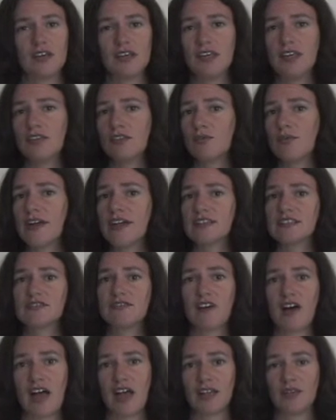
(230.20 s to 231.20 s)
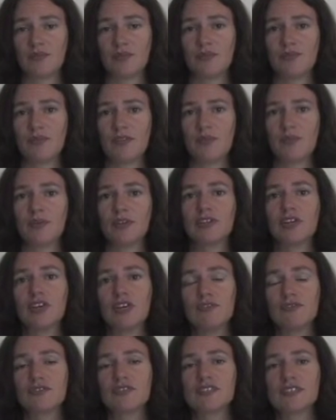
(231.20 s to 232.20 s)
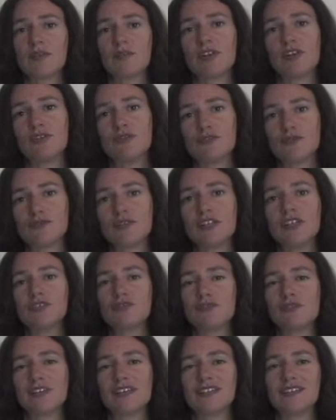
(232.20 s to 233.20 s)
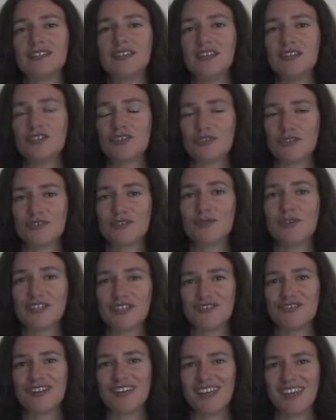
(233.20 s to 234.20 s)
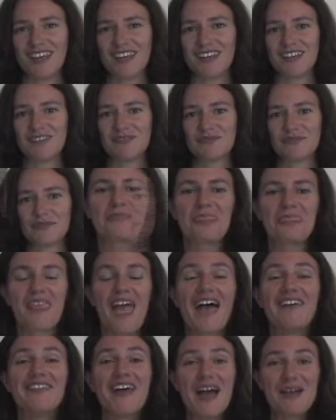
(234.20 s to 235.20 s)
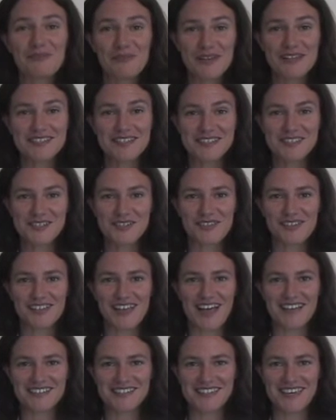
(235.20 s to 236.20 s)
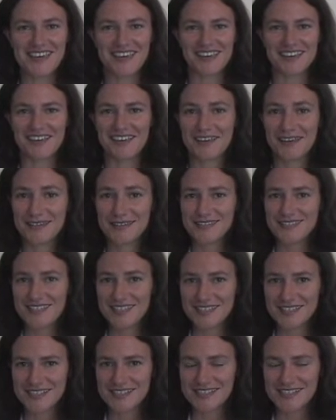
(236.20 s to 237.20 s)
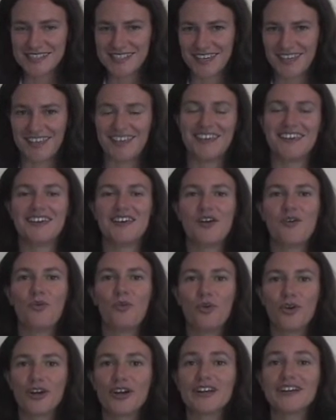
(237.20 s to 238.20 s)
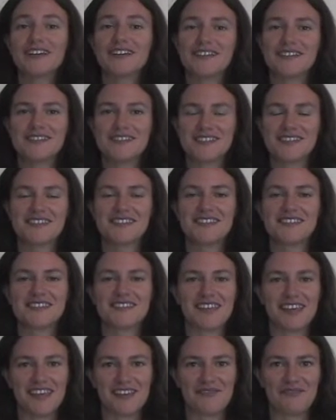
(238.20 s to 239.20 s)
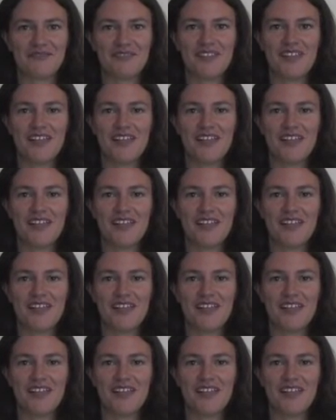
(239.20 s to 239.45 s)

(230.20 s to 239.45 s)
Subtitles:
Either way is fine, but looking for somebody who's really truly a teacher is what you need. And that brings us to the last thing, consistency. Work consistently.